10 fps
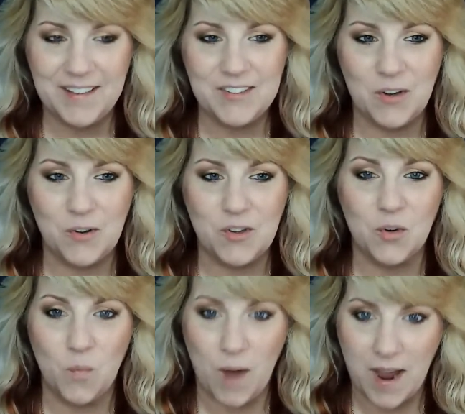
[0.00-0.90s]
So
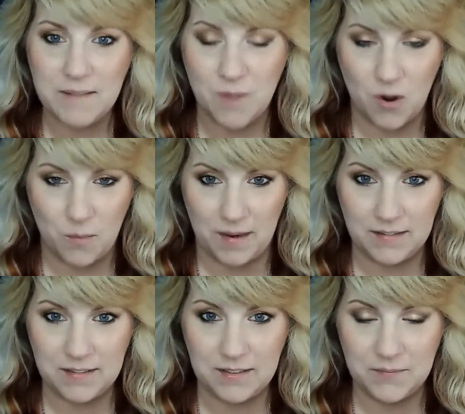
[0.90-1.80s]
your when
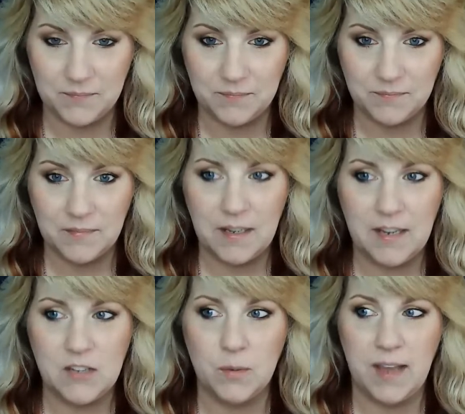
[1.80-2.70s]
moment
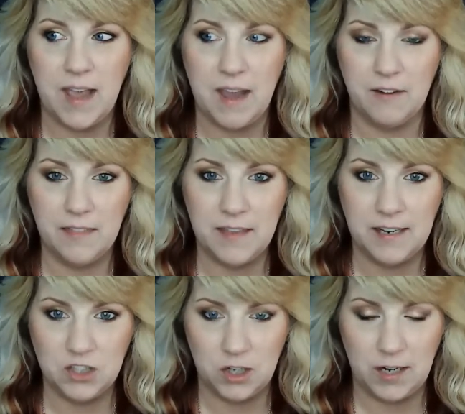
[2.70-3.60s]
is when
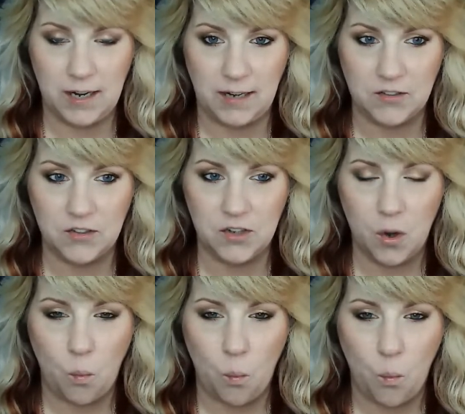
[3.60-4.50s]
everything changed.
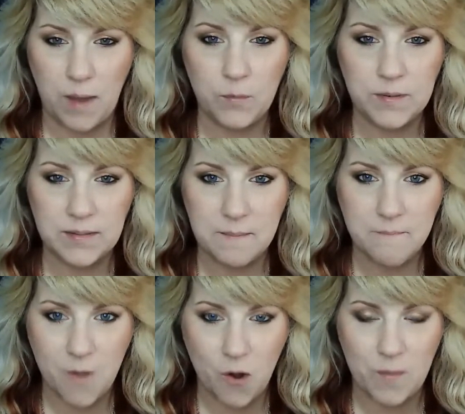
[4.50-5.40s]
When was the
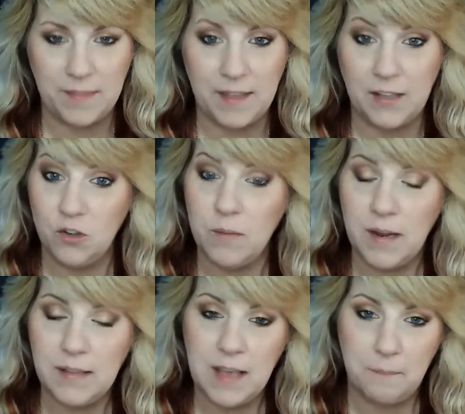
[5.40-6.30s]
moment that you
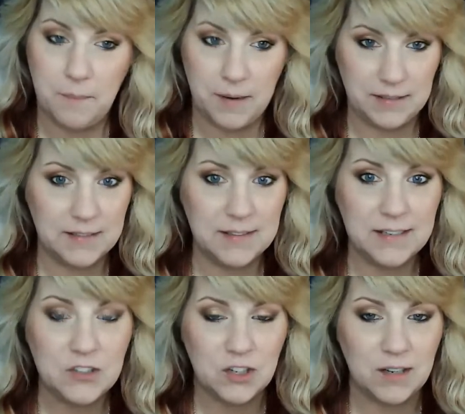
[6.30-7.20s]
made that big
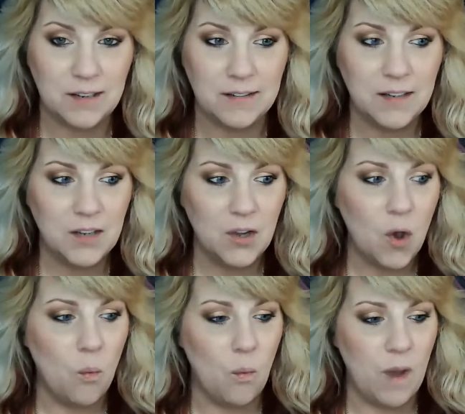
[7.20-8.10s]
decision?
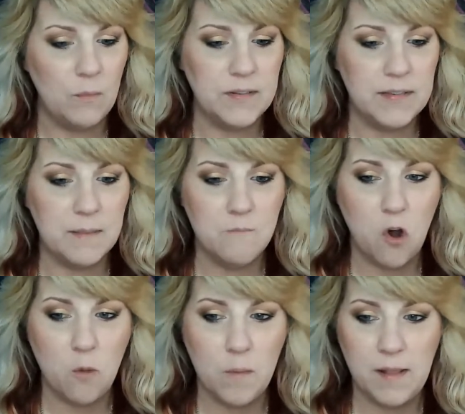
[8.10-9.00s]
When was the
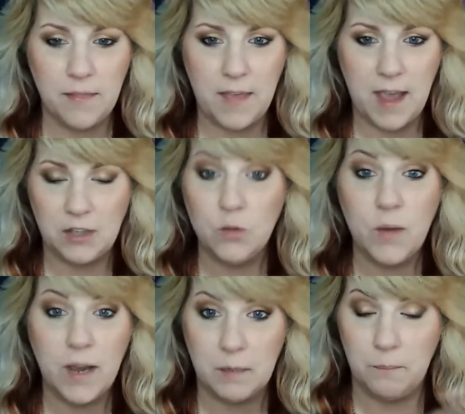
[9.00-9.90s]
moment that you
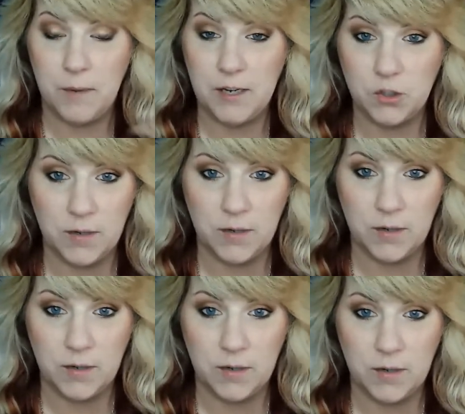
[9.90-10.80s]
had a big
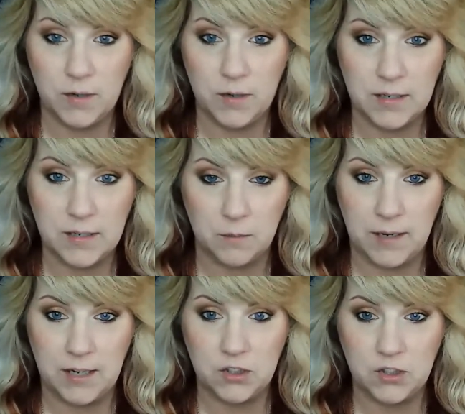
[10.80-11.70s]

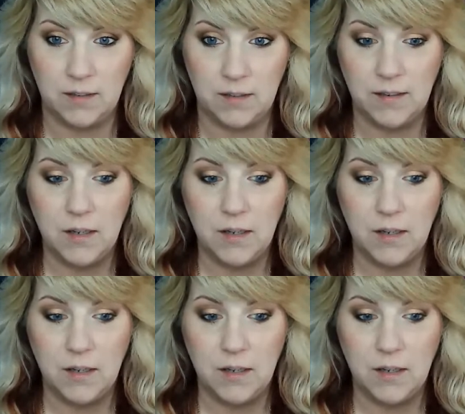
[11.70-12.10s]
transformation?